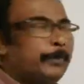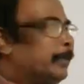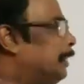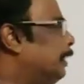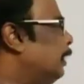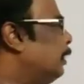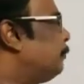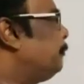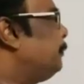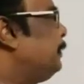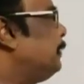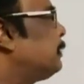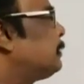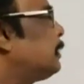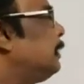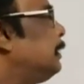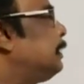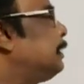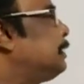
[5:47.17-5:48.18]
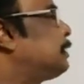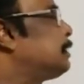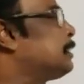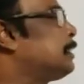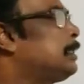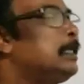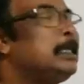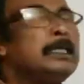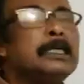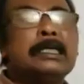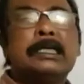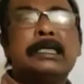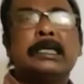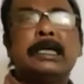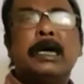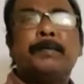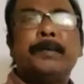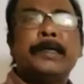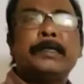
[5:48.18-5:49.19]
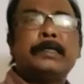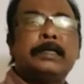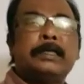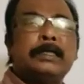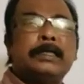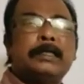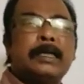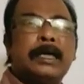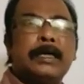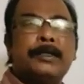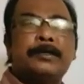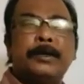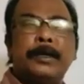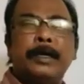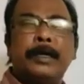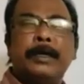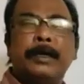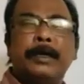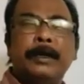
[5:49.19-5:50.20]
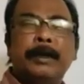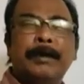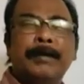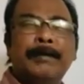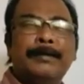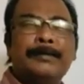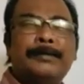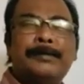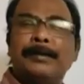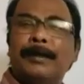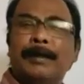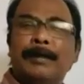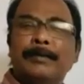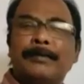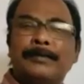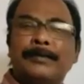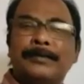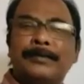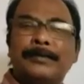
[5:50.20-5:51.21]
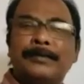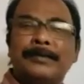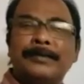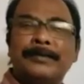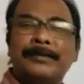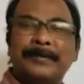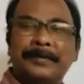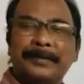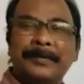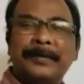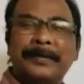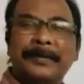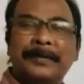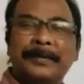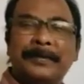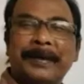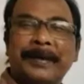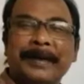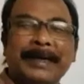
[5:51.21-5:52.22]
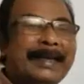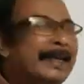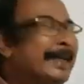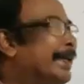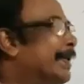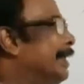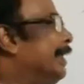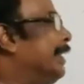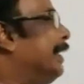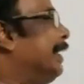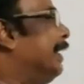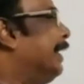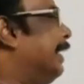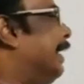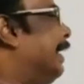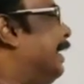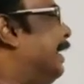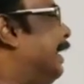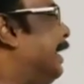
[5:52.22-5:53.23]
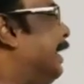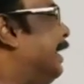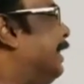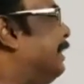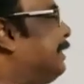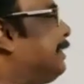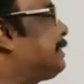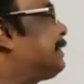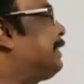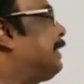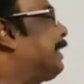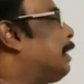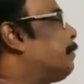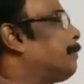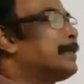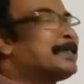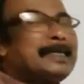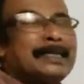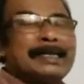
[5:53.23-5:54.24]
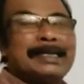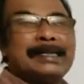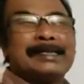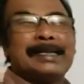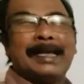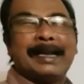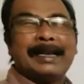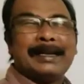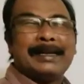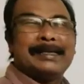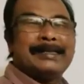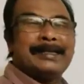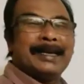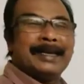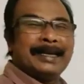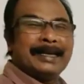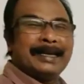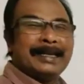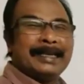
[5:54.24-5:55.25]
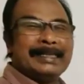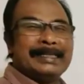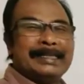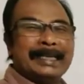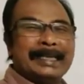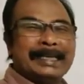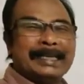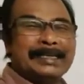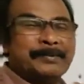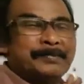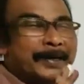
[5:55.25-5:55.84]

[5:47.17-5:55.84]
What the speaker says: Then obviously these 3 capacitors are joined in series. Okay. These 3 capacitors are joined in series.